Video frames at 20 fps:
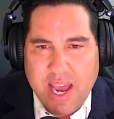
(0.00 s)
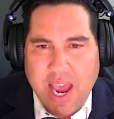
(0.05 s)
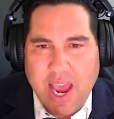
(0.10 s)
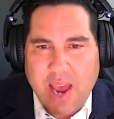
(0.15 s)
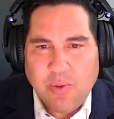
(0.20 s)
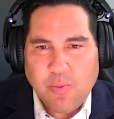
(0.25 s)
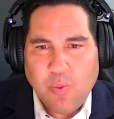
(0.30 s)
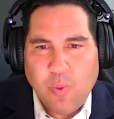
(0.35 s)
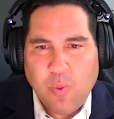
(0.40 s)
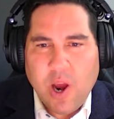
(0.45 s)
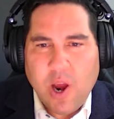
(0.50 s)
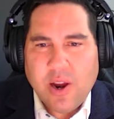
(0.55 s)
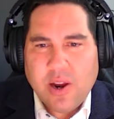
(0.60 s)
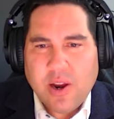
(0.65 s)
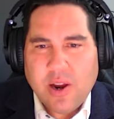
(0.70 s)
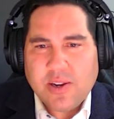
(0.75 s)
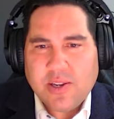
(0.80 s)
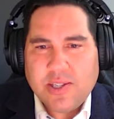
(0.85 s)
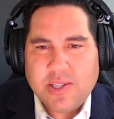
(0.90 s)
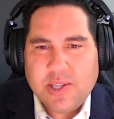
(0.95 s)
And
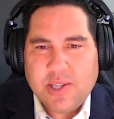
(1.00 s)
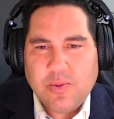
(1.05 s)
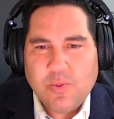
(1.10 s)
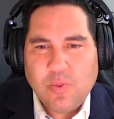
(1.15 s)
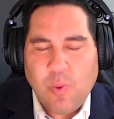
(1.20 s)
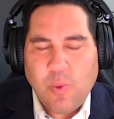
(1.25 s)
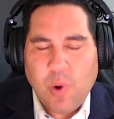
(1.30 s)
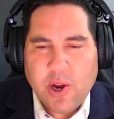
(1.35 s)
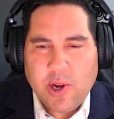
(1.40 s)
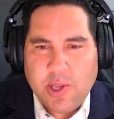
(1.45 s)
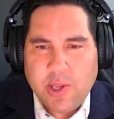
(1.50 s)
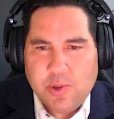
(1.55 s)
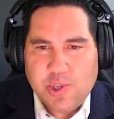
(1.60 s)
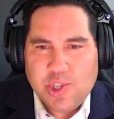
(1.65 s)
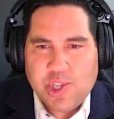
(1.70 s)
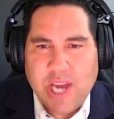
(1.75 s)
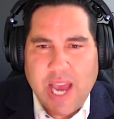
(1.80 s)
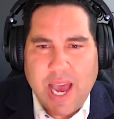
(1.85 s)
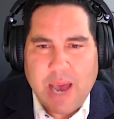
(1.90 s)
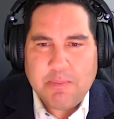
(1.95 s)
where do you
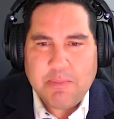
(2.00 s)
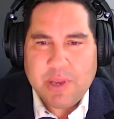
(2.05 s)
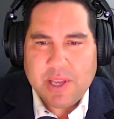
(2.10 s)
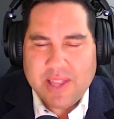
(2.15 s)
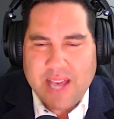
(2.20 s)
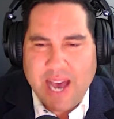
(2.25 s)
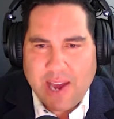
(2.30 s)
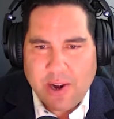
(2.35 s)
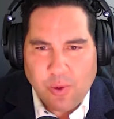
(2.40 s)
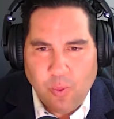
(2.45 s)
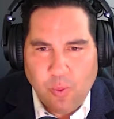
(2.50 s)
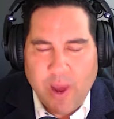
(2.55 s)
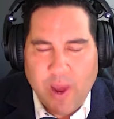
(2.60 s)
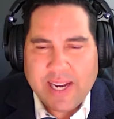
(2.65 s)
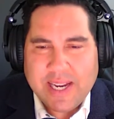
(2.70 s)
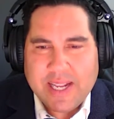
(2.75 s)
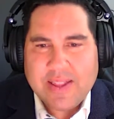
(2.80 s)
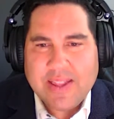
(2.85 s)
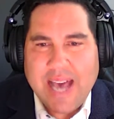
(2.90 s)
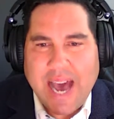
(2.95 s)
champion that, or when
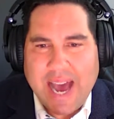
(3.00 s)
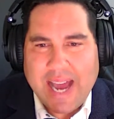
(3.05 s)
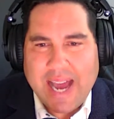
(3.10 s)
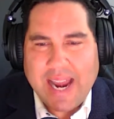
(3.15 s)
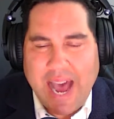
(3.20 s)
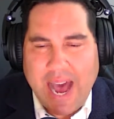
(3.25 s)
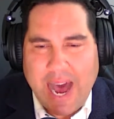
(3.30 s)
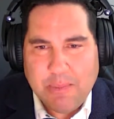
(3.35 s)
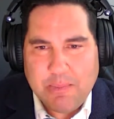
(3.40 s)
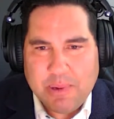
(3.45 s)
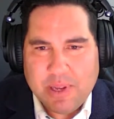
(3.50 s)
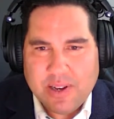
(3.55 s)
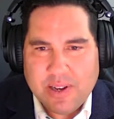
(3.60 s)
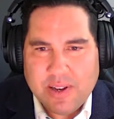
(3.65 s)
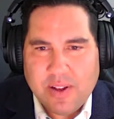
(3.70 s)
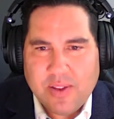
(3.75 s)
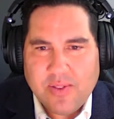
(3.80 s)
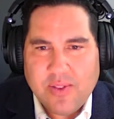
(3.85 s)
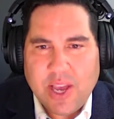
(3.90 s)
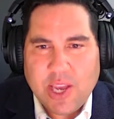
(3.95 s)
did that happen
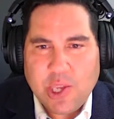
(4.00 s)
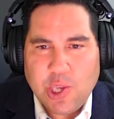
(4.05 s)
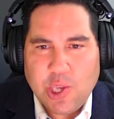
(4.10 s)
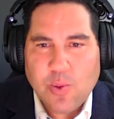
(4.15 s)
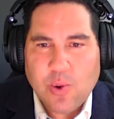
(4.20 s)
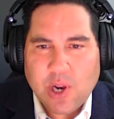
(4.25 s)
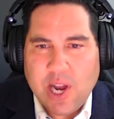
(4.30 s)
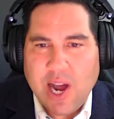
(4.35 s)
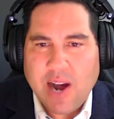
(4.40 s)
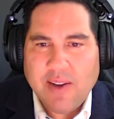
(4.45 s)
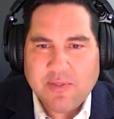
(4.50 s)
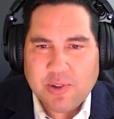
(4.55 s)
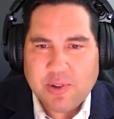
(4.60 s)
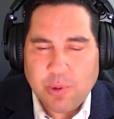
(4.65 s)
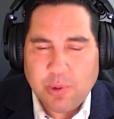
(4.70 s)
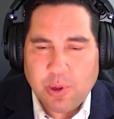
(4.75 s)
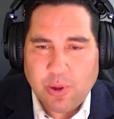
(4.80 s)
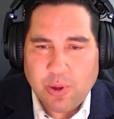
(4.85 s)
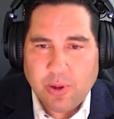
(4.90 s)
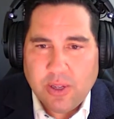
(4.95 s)
that you were
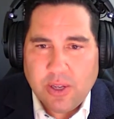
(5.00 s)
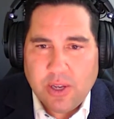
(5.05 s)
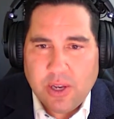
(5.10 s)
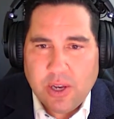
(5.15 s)
comfortable